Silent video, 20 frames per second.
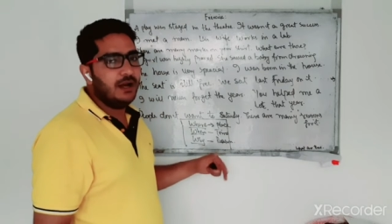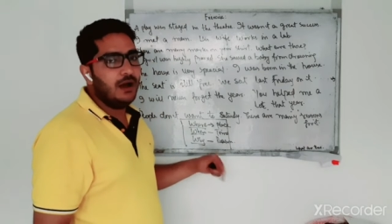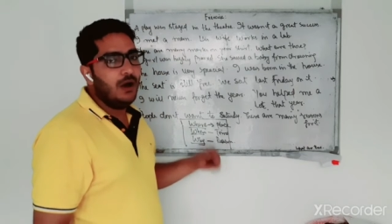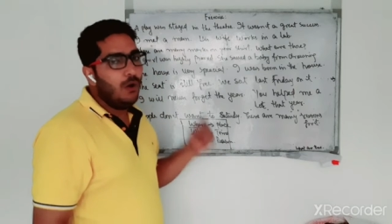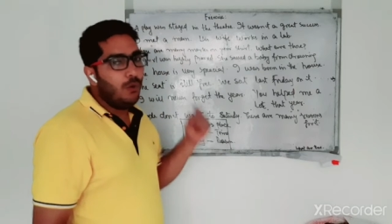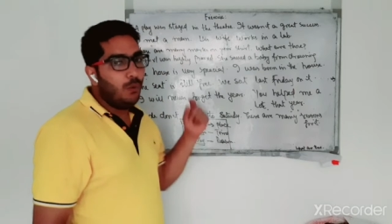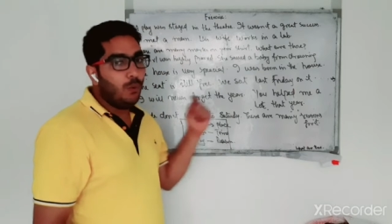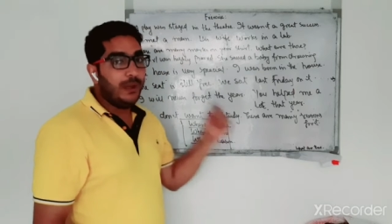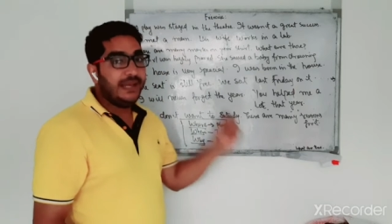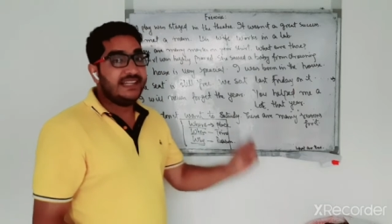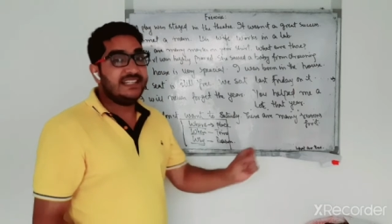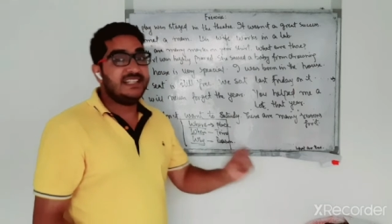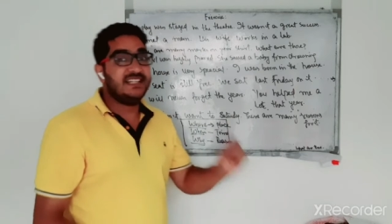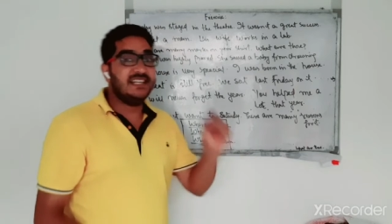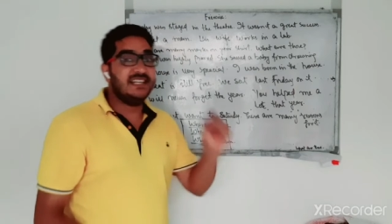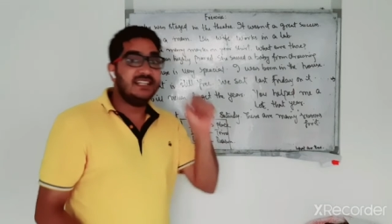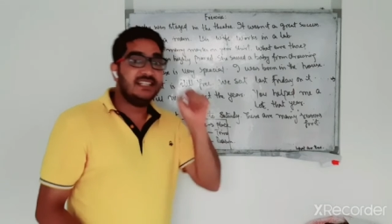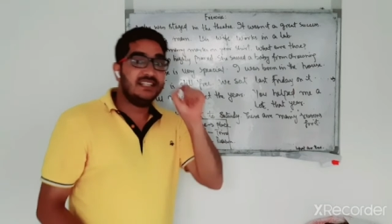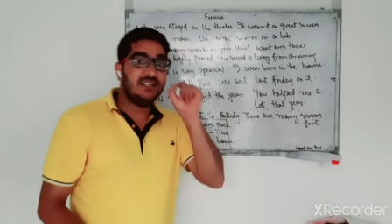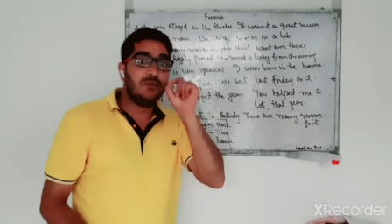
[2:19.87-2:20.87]
while
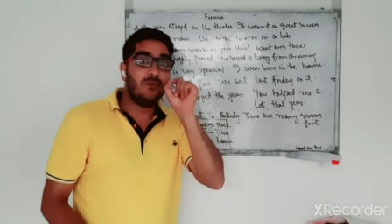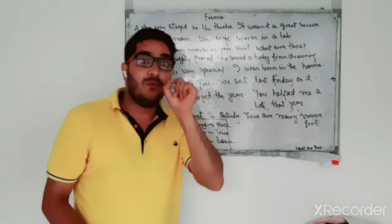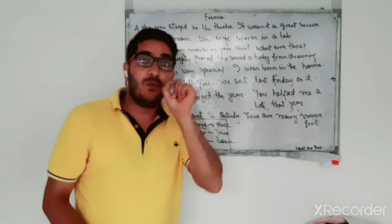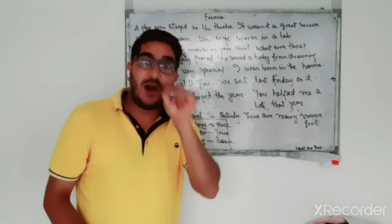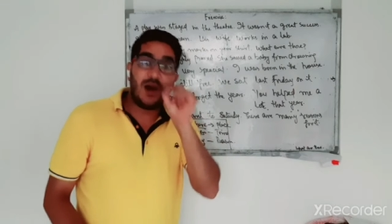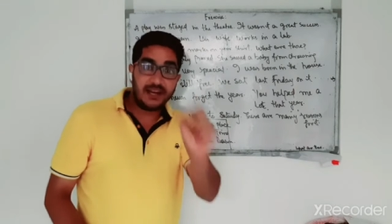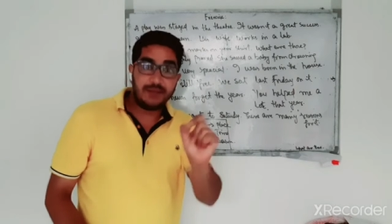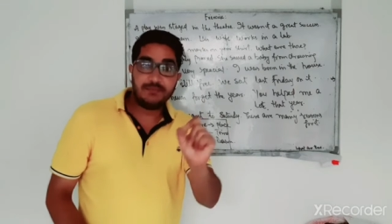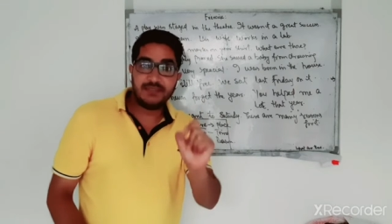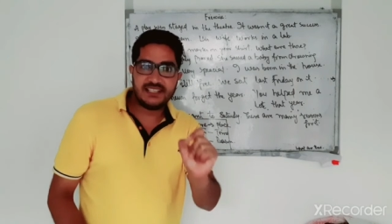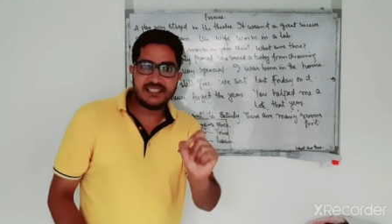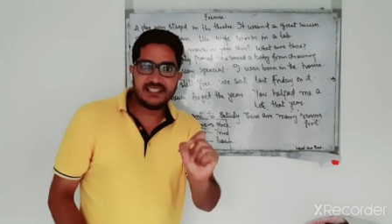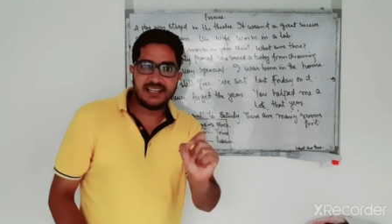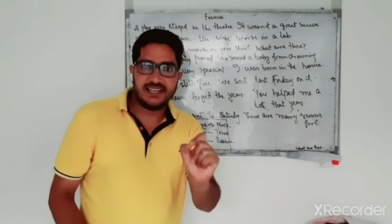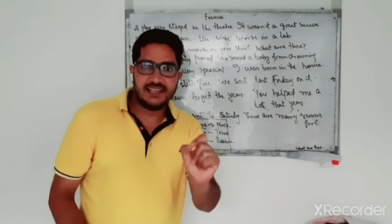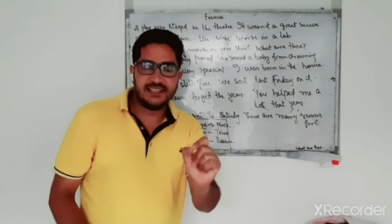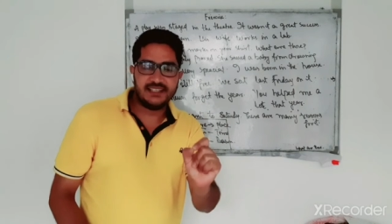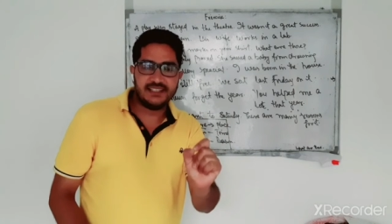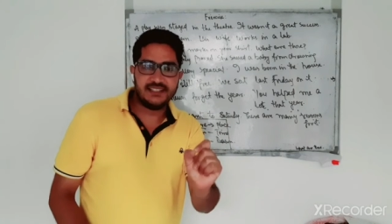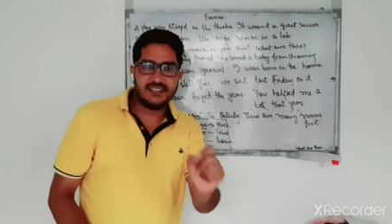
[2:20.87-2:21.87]
changing one of the
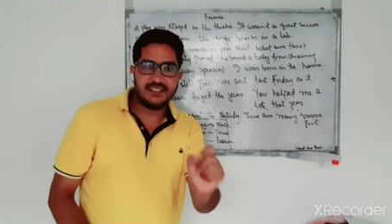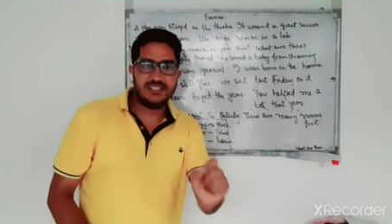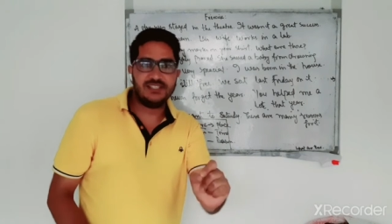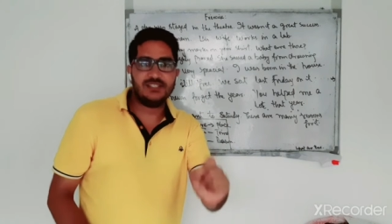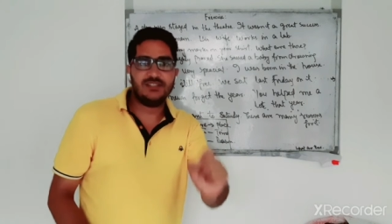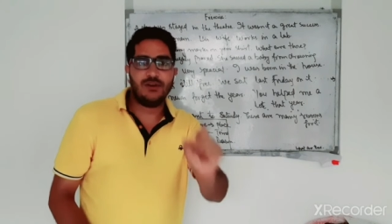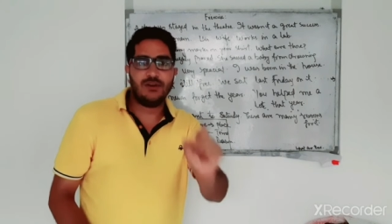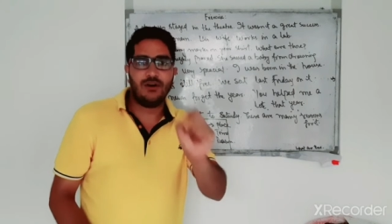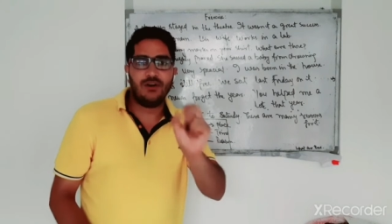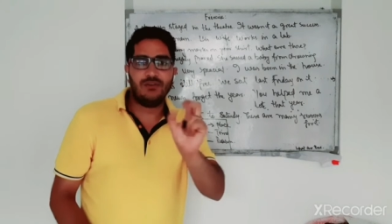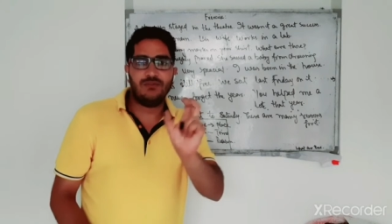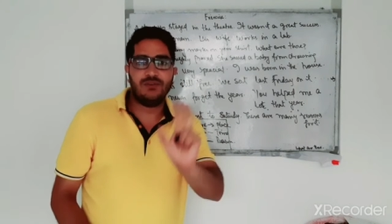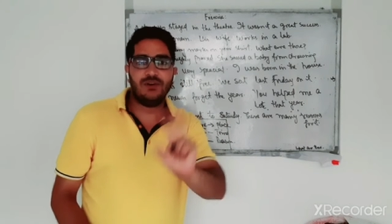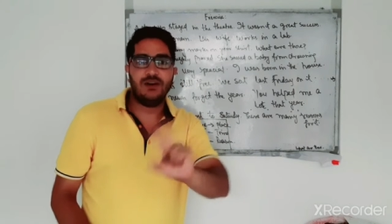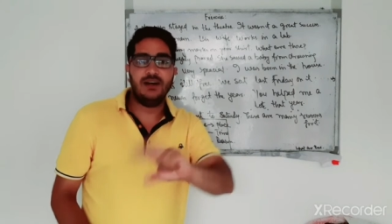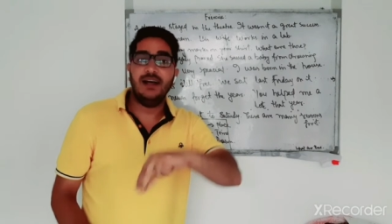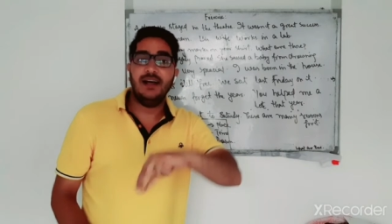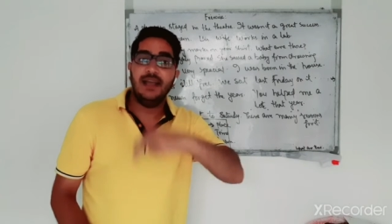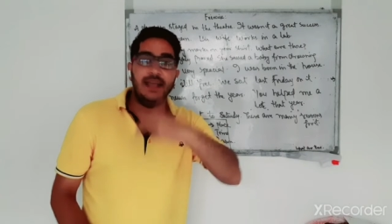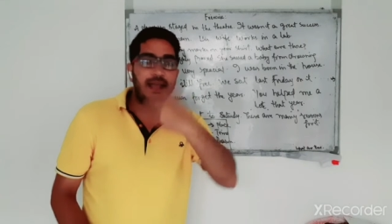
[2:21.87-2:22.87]
sentences of a
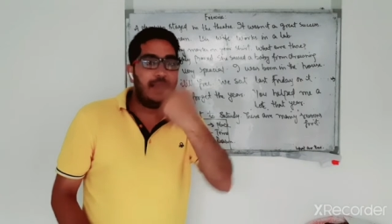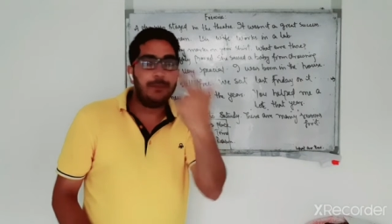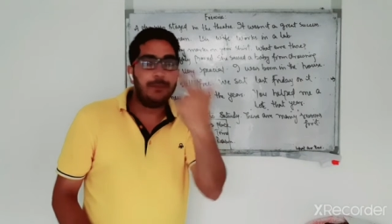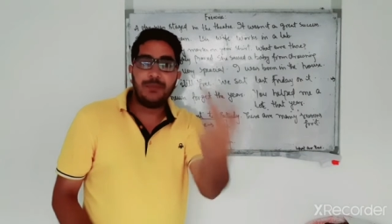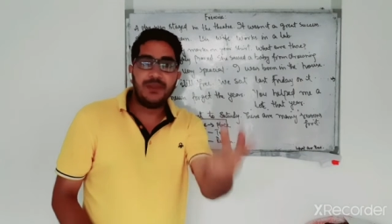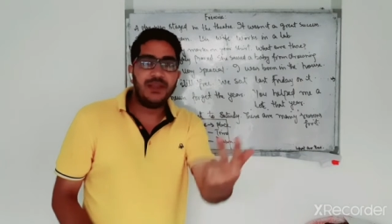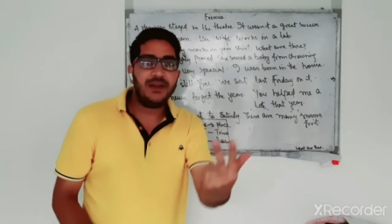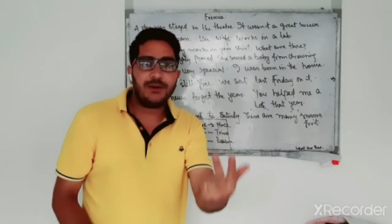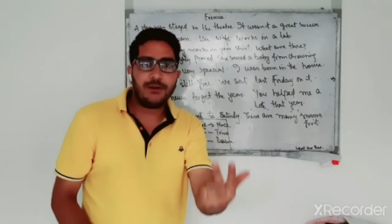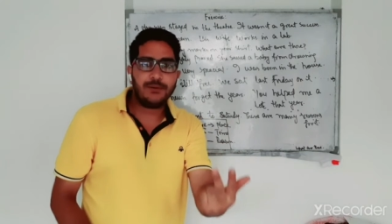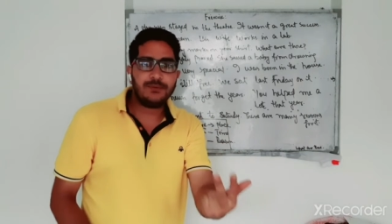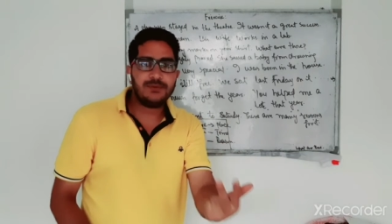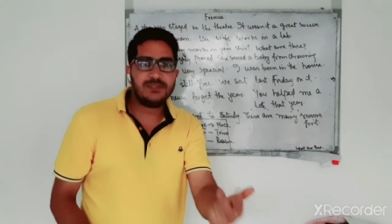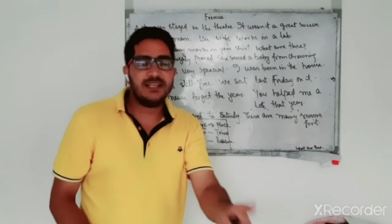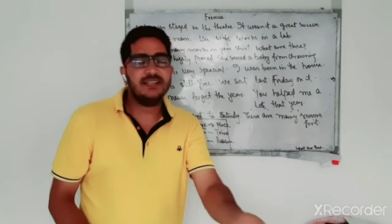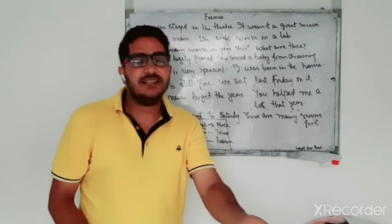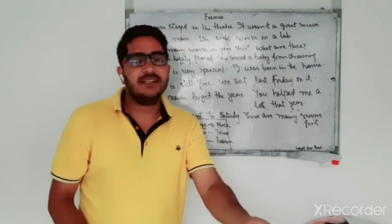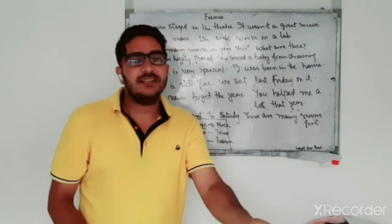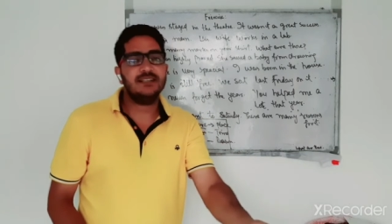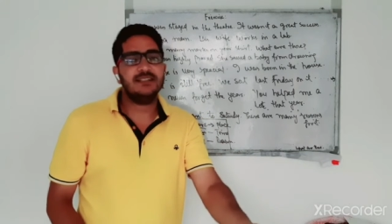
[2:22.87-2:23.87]
pair of
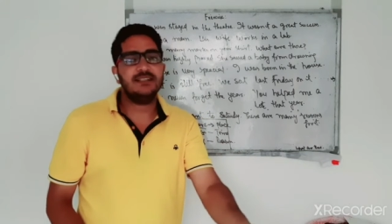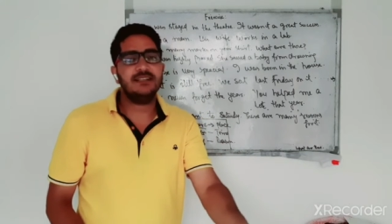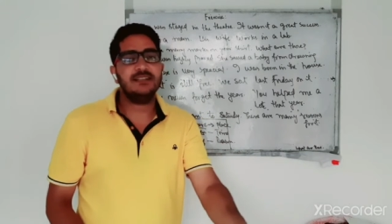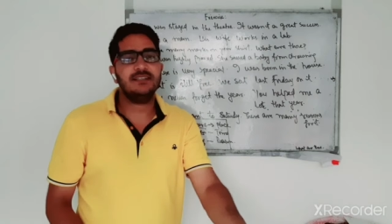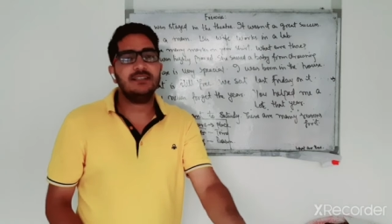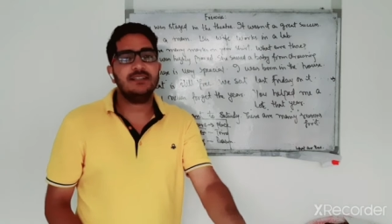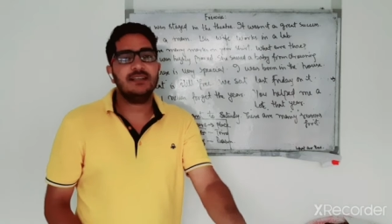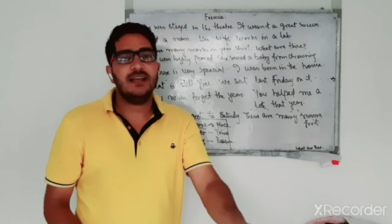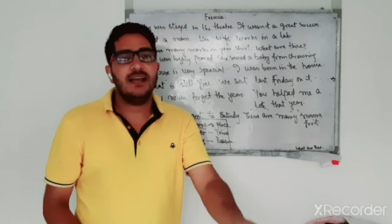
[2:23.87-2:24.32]
sentences